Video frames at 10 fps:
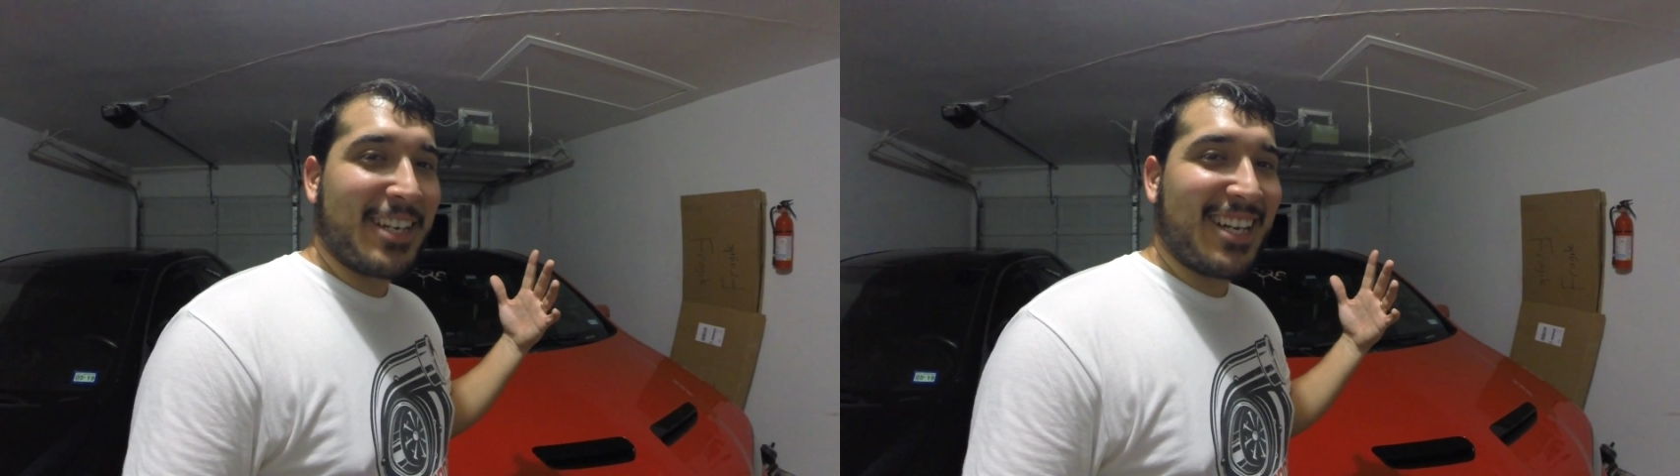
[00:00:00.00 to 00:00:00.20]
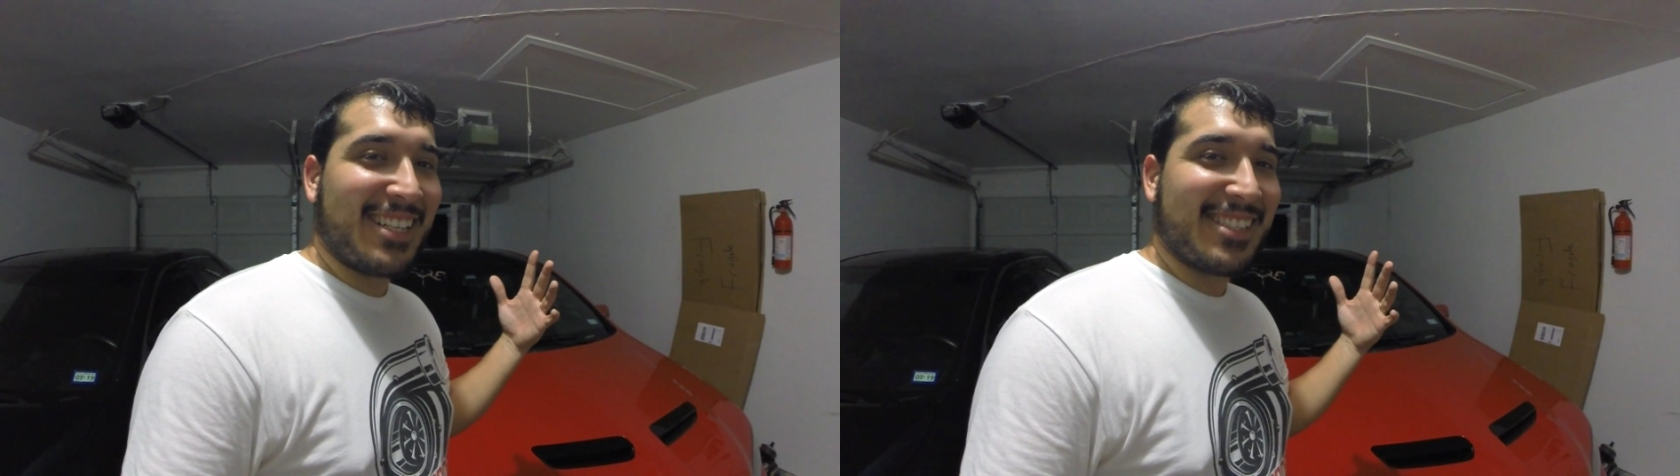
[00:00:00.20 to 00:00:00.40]

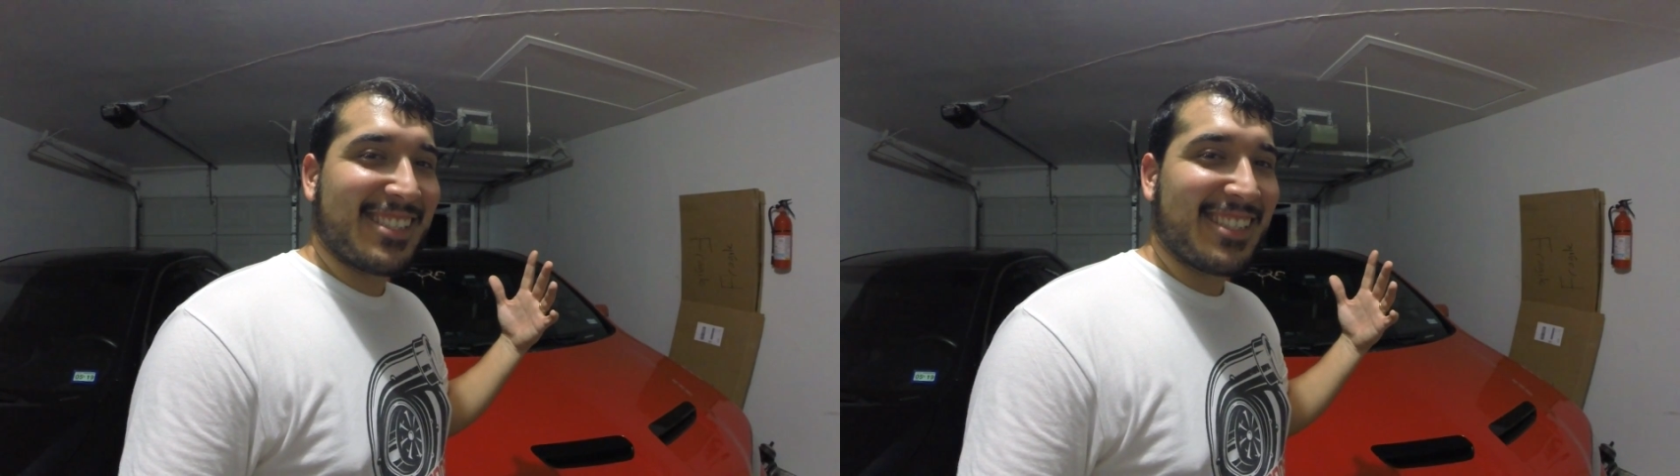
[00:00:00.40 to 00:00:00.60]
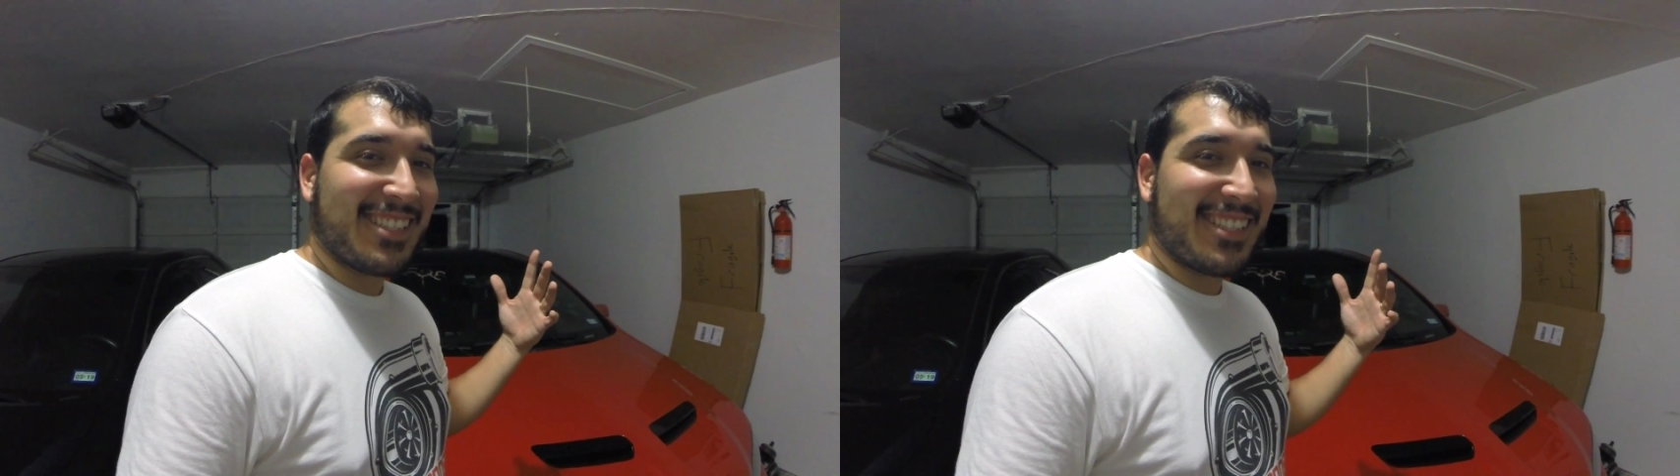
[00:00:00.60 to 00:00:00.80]

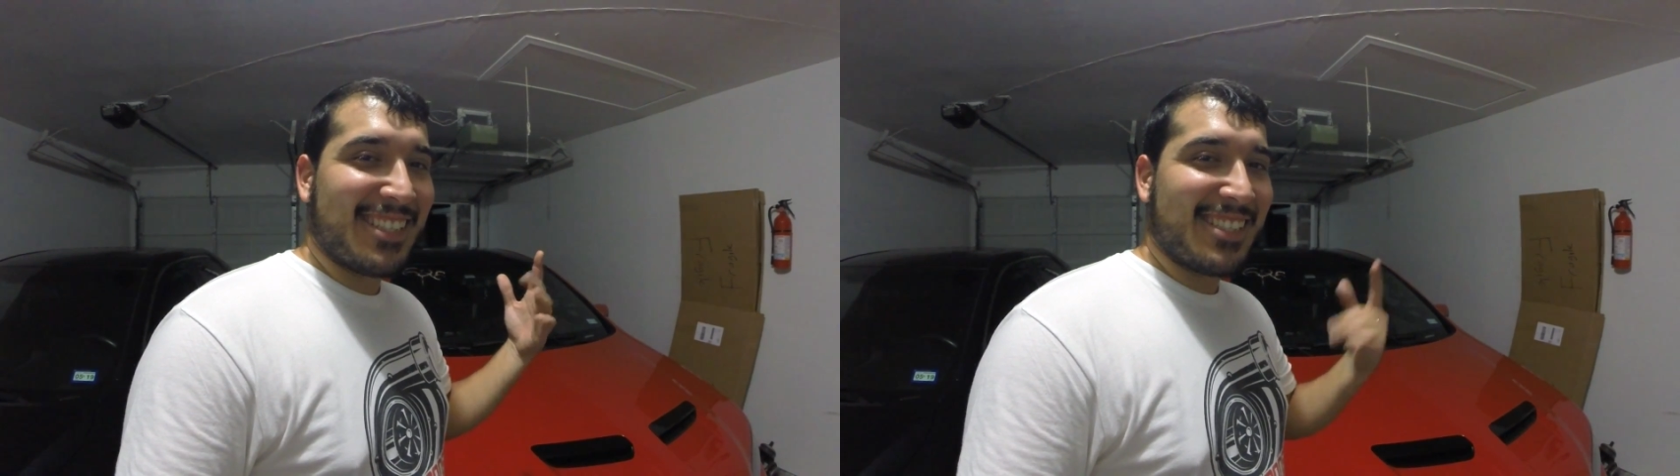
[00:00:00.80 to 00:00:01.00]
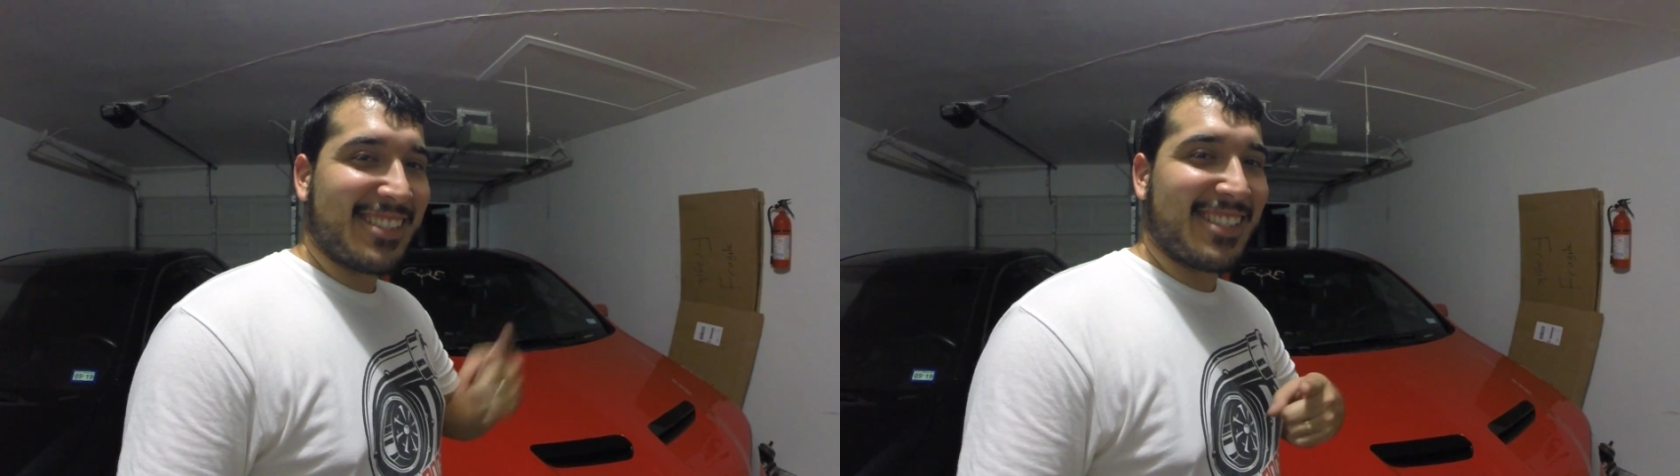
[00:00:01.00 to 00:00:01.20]
guys,
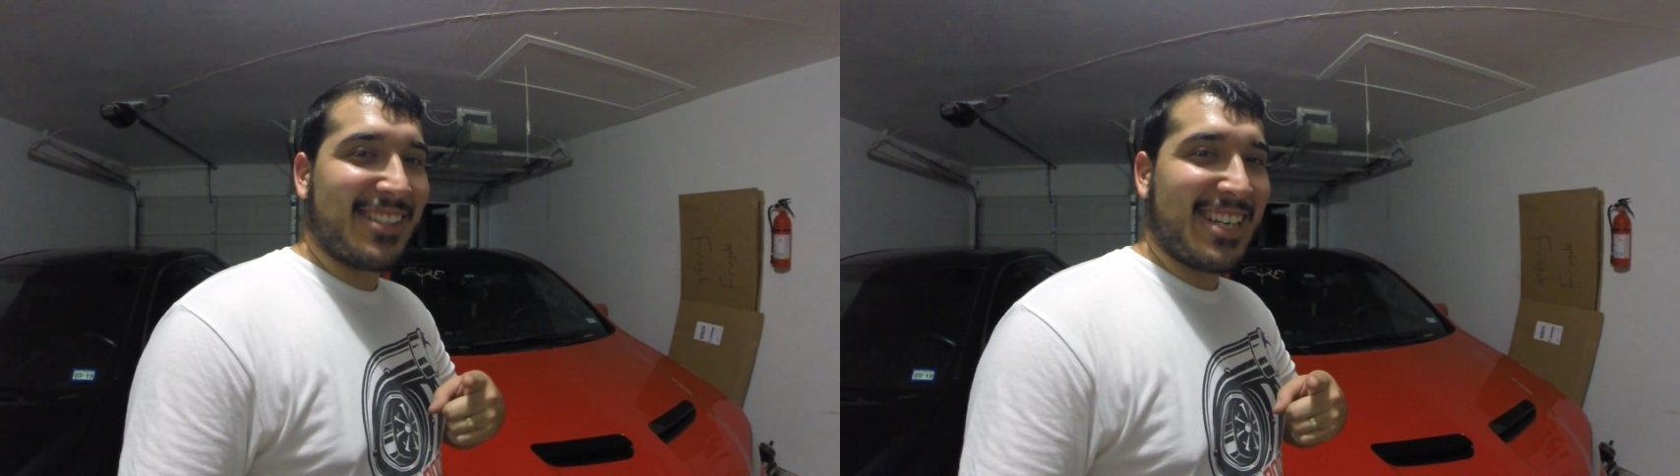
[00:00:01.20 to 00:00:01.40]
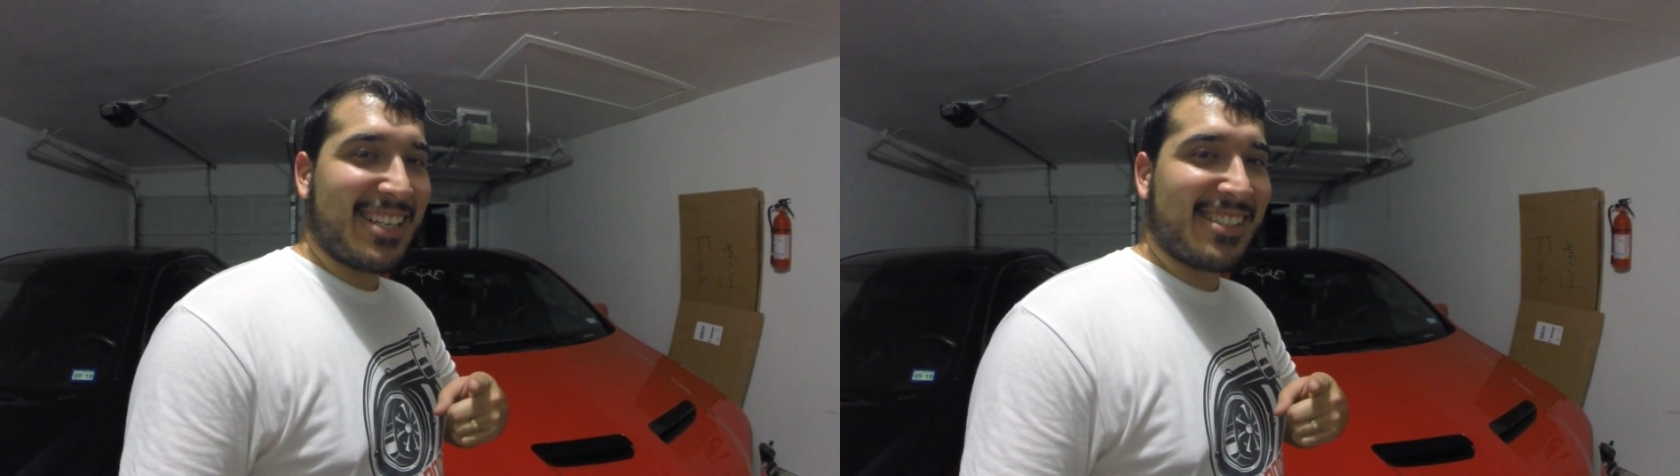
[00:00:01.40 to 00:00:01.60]
see
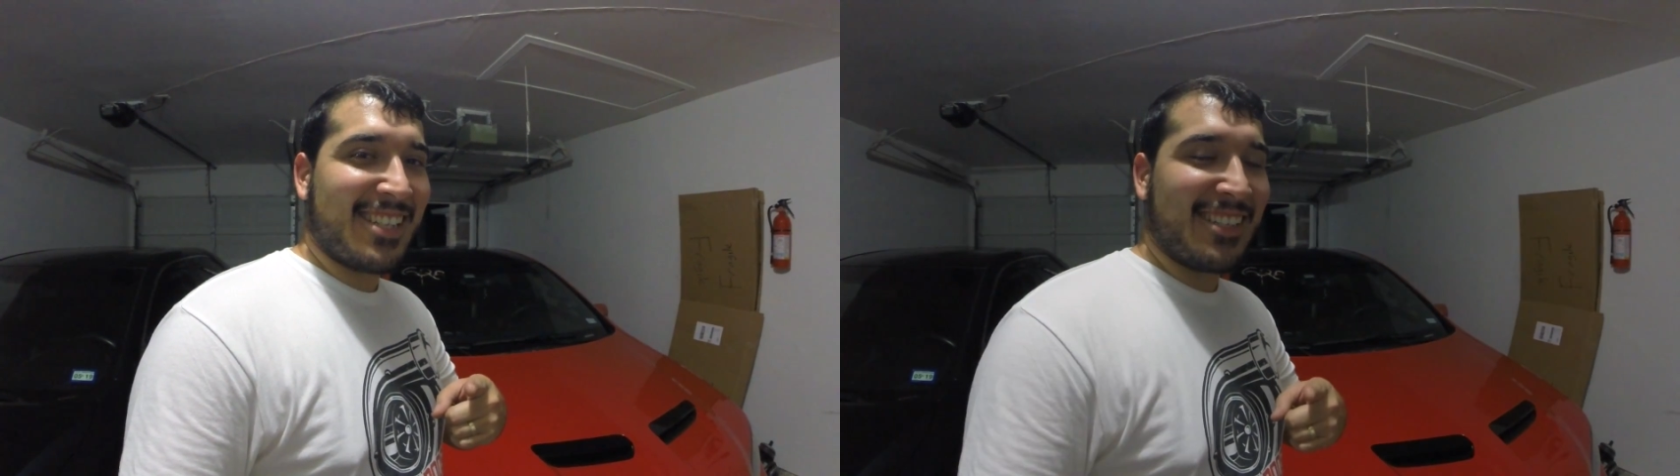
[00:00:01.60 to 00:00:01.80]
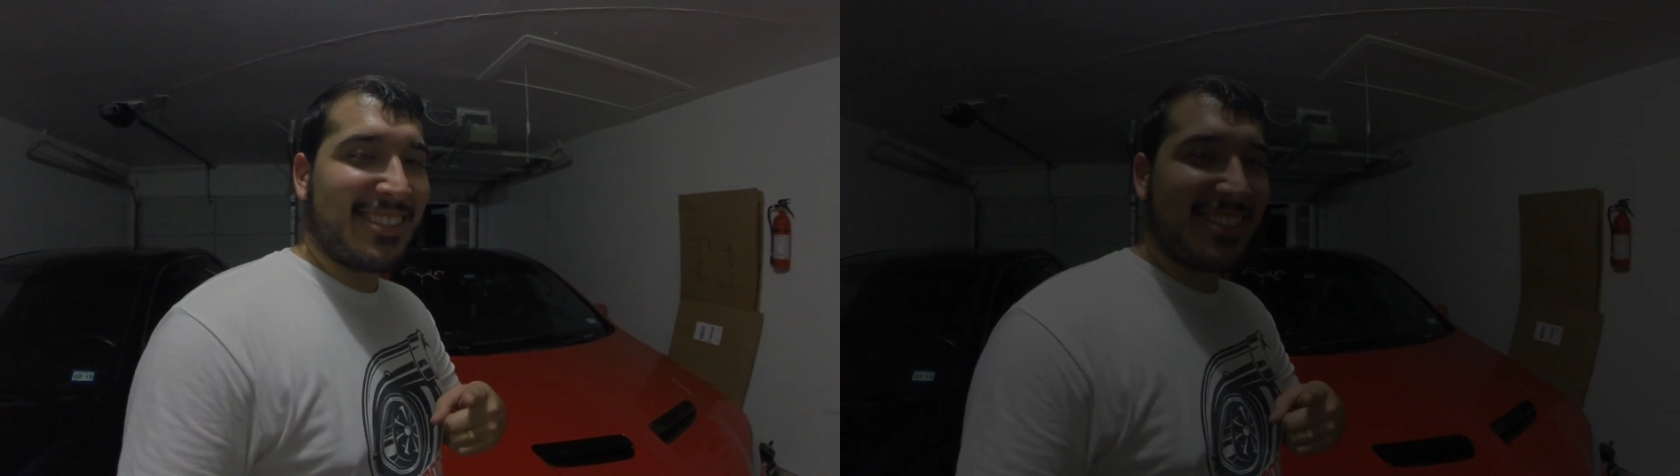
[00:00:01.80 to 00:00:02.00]
you guys later.